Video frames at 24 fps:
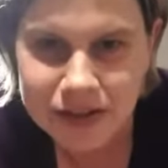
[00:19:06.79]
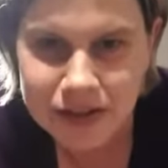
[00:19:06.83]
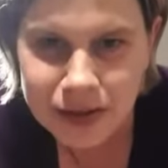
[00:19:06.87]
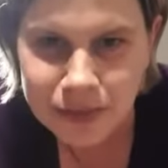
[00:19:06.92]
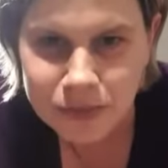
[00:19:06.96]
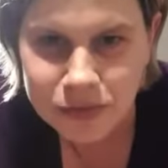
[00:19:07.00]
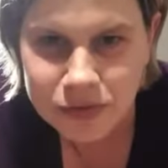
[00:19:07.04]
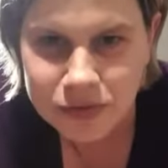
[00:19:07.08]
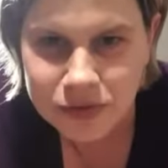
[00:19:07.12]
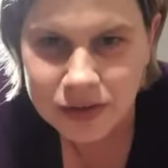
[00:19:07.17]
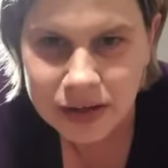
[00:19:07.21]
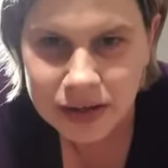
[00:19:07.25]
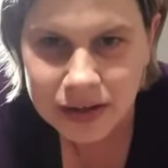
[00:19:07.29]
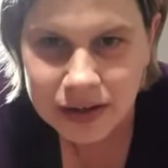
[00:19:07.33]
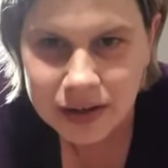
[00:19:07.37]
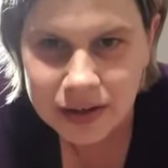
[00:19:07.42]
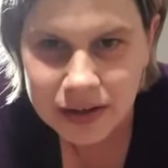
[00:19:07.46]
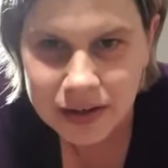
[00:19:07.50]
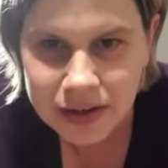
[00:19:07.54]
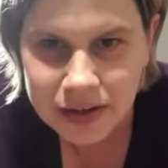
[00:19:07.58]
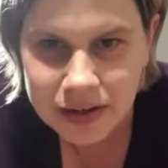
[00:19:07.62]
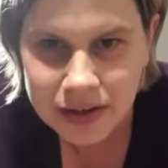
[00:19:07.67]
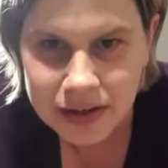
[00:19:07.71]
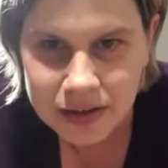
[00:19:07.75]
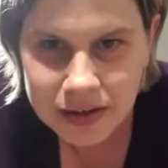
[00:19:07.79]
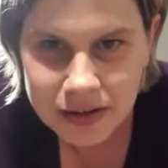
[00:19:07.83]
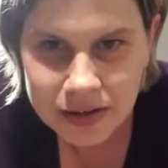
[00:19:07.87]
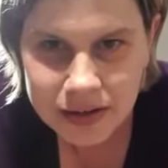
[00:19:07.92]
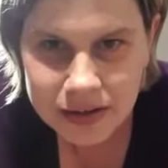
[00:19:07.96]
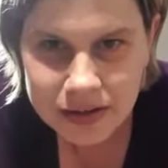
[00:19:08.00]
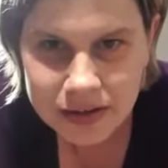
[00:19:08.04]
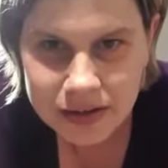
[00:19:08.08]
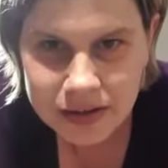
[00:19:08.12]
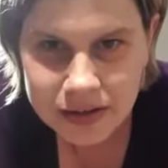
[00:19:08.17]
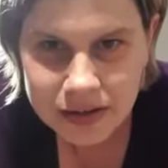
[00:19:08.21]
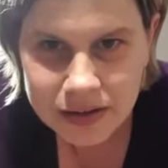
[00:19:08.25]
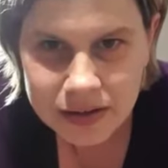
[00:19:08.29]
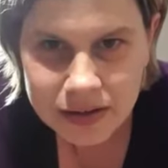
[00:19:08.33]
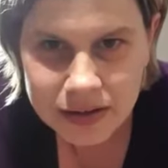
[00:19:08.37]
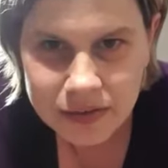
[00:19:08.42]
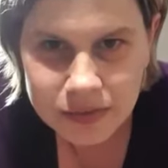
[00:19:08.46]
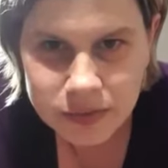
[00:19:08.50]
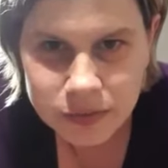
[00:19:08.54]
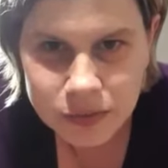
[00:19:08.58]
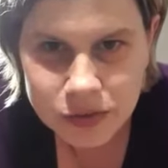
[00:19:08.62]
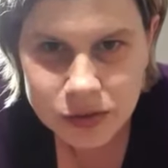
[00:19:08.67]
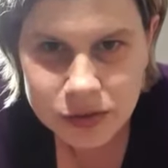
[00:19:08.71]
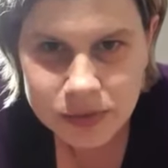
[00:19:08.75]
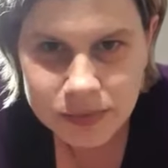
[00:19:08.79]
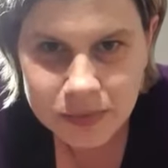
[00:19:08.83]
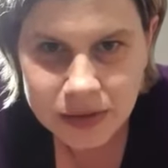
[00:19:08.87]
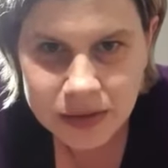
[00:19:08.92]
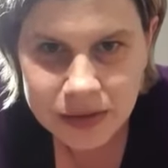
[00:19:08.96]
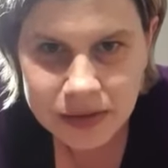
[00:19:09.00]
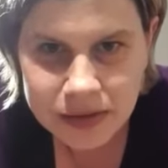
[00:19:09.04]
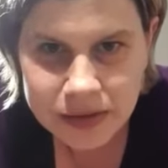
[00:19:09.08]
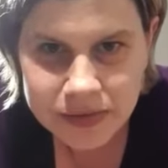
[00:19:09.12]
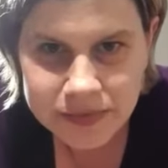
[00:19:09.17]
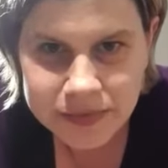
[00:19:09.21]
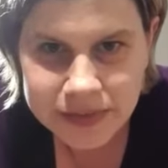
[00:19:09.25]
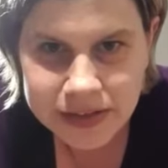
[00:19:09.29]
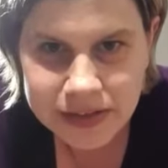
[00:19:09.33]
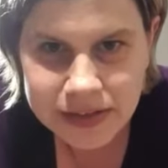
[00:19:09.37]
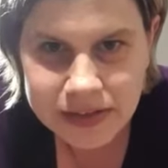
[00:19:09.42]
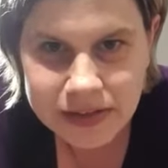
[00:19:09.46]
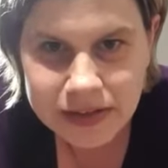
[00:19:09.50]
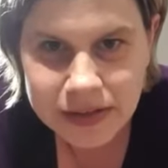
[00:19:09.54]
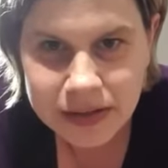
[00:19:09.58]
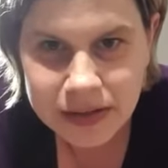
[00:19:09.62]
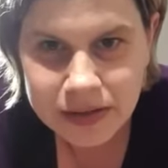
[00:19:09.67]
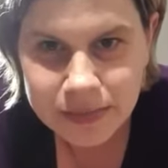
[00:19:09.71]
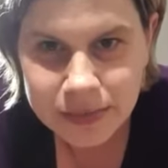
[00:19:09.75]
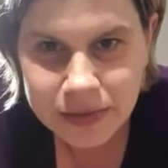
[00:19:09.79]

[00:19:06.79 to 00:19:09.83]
Tumble dry. I've washed my linen rings thing,